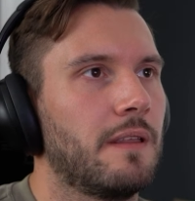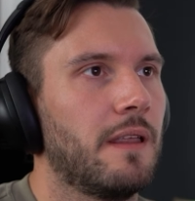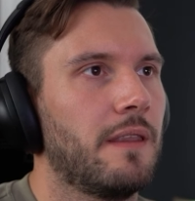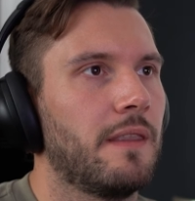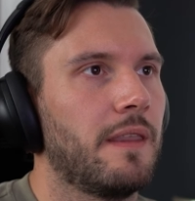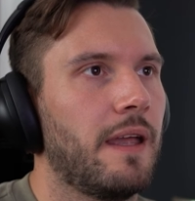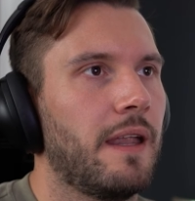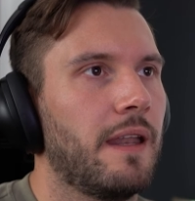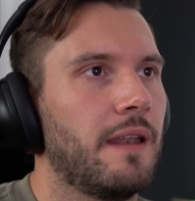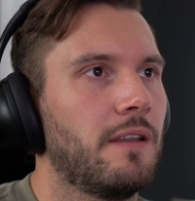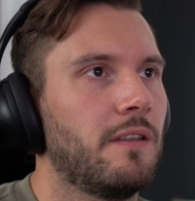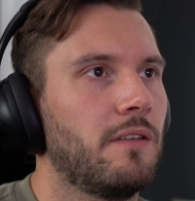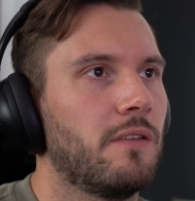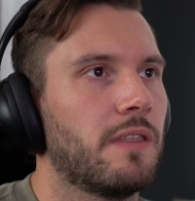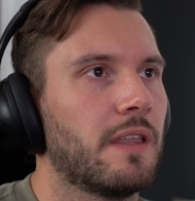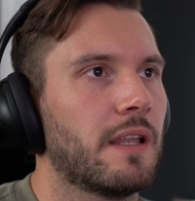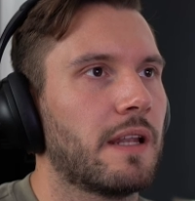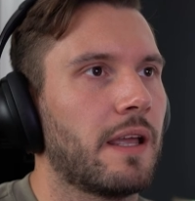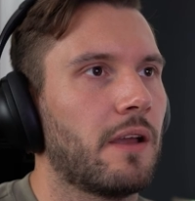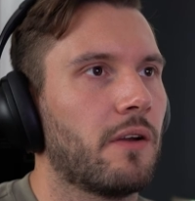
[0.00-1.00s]
And then you
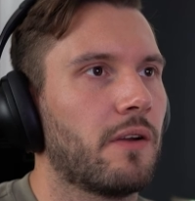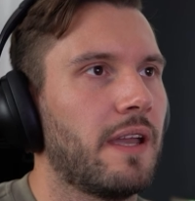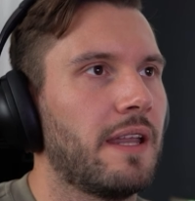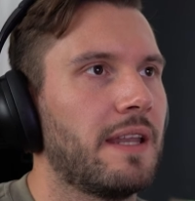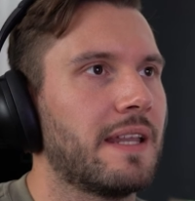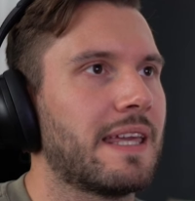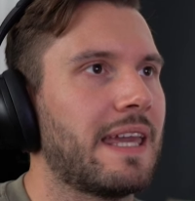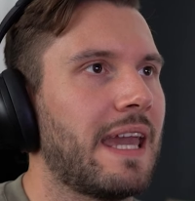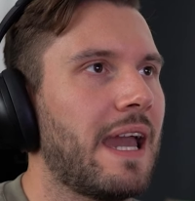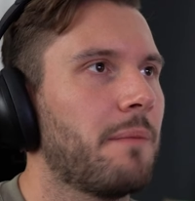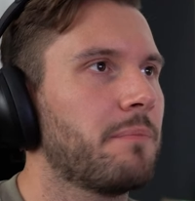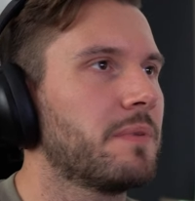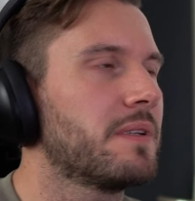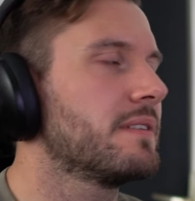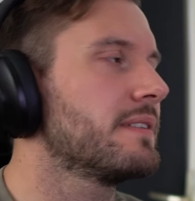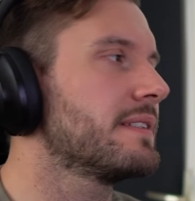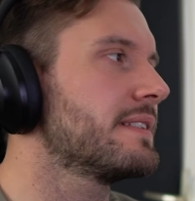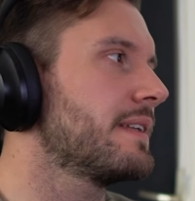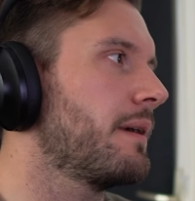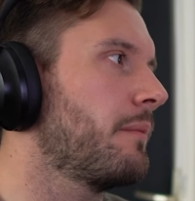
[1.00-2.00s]
think like, okay, the captain
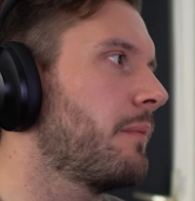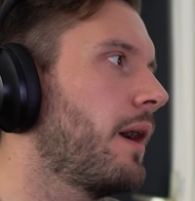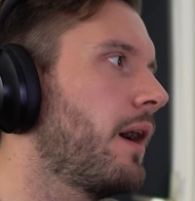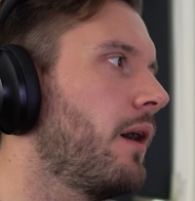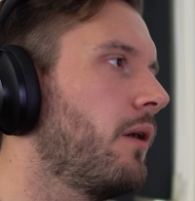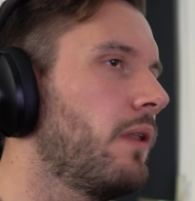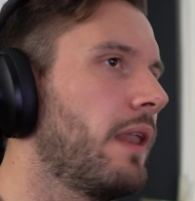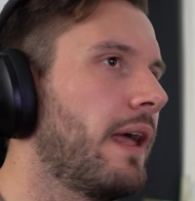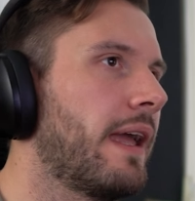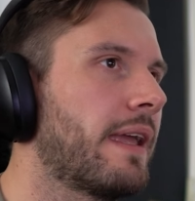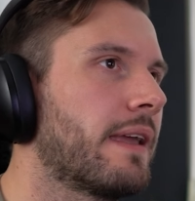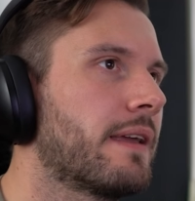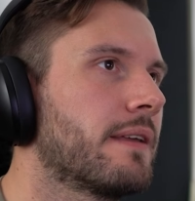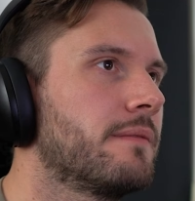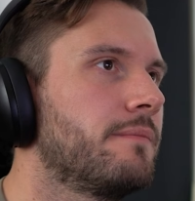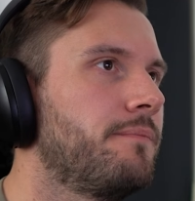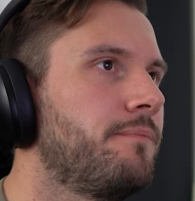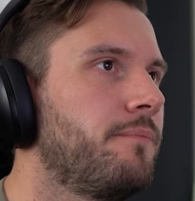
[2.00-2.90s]
is somehow like